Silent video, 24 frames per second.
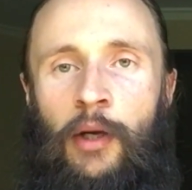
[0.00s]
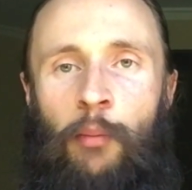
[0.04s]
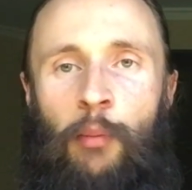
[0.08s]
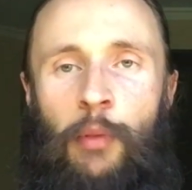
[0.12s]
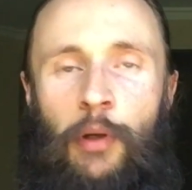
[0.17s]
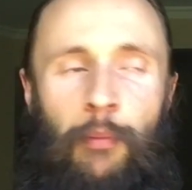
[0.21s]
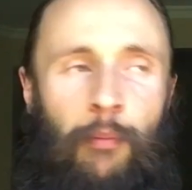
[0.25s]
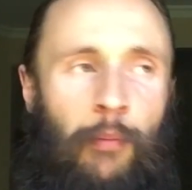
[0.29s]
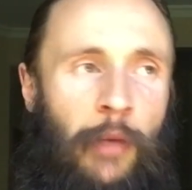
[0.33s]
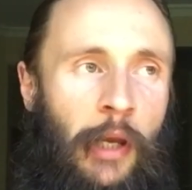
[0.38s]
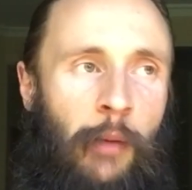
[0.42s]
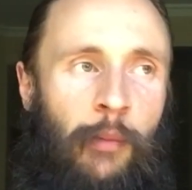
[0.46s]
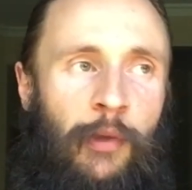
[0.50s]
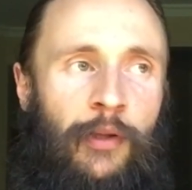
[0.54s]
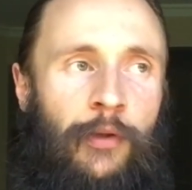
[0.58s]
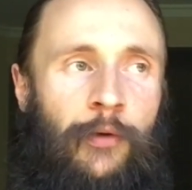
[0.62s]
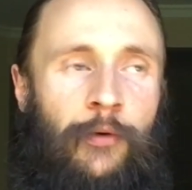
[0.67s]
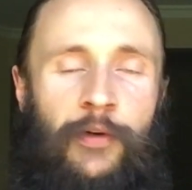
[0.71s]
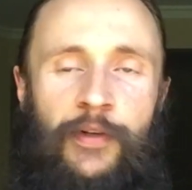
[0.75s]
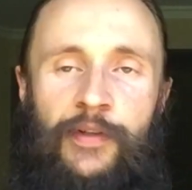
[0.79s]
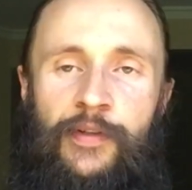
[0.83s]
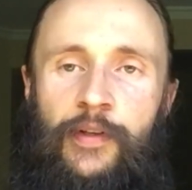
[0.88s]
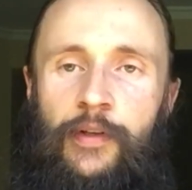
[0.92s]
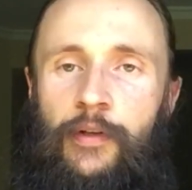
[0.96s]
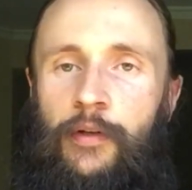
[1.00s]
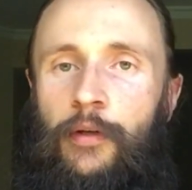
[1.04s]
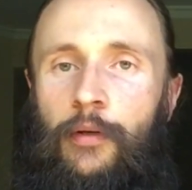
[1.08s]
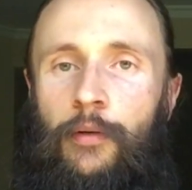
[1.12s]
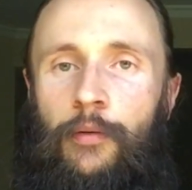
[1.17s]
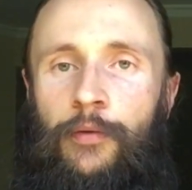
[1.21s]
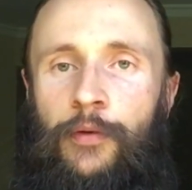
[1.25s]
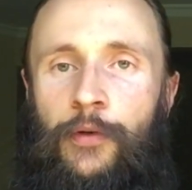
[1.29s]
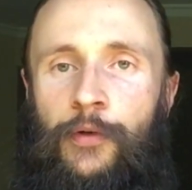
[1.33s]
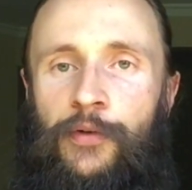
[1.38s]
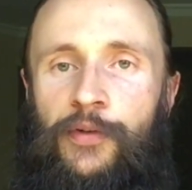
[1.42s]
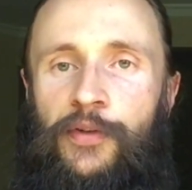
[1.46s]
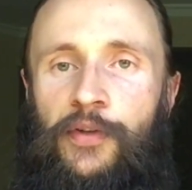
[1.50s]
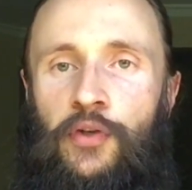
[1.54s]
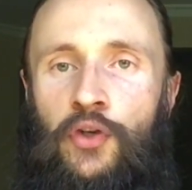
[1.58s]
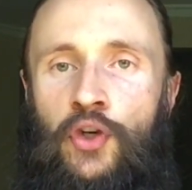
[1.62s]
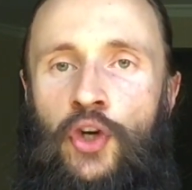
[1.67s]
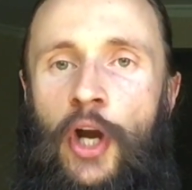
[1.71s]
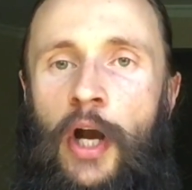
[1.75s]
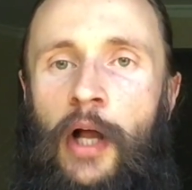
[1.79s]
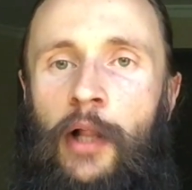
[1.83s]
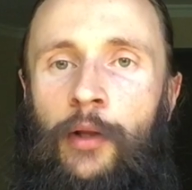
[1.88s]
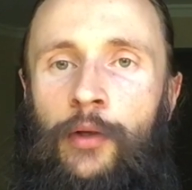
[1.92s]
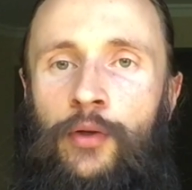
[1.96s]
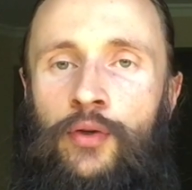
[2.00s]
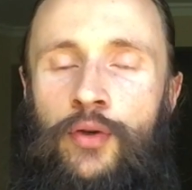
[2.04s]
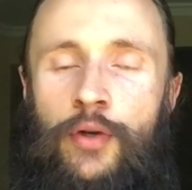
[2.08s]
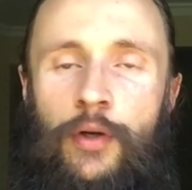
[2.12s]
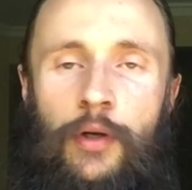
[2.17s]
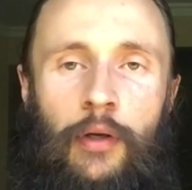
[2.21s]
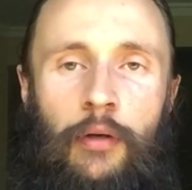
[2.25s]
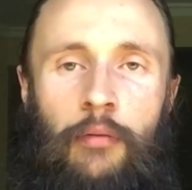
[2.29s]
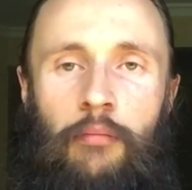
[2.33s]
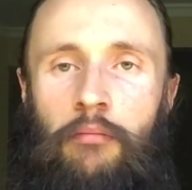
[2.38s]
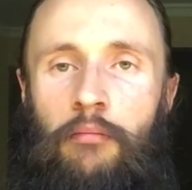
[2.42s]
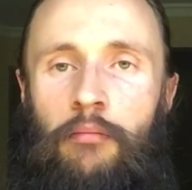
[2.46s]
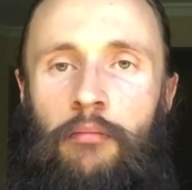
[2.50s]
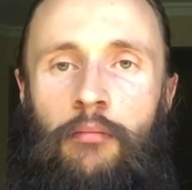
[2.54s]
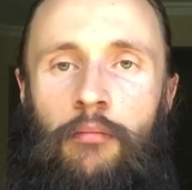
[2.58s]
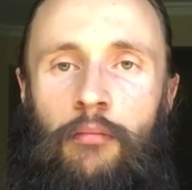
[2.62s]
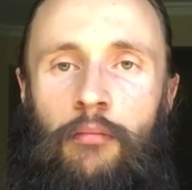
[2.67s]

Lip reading: But maybe there is a challenging